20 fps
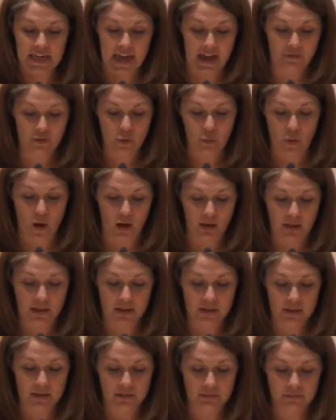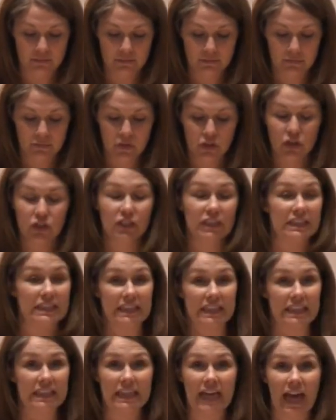have a wallet. She
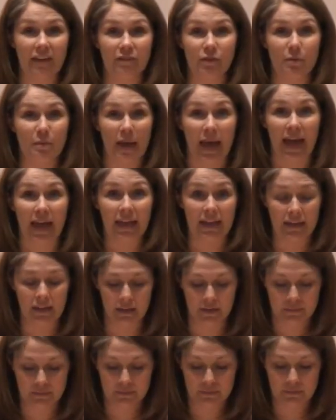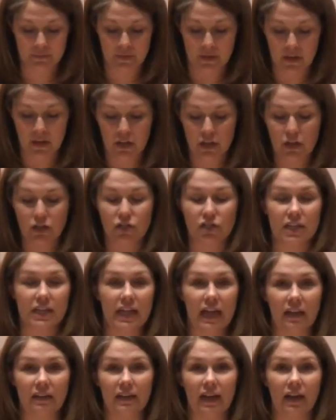didn't have a bag. She
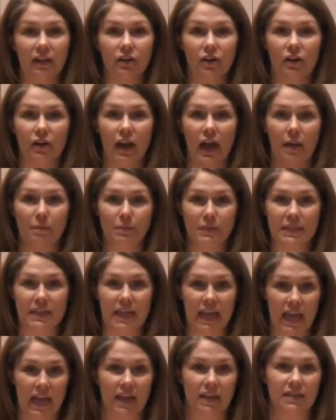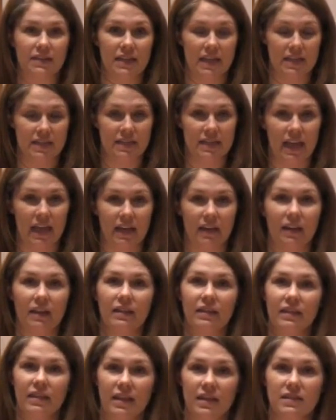held out her empty hands and said,
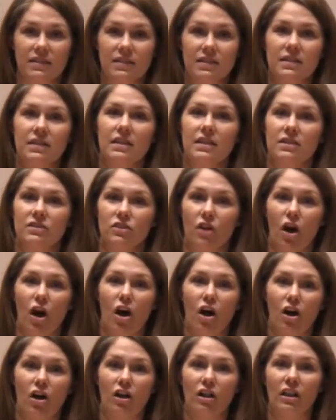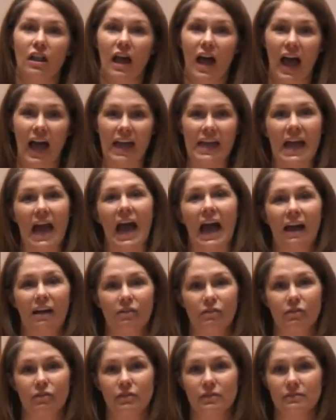"This is all I
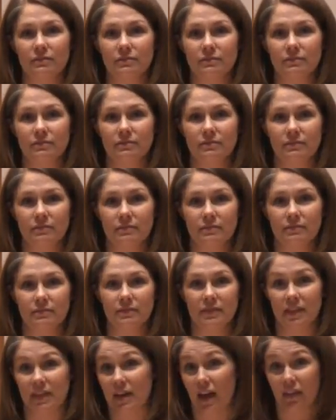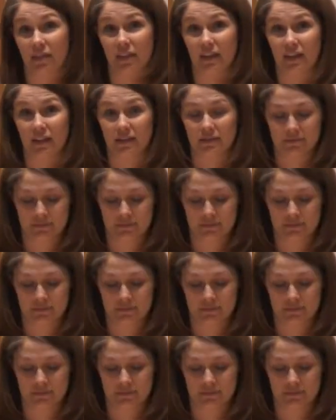have." Nothing.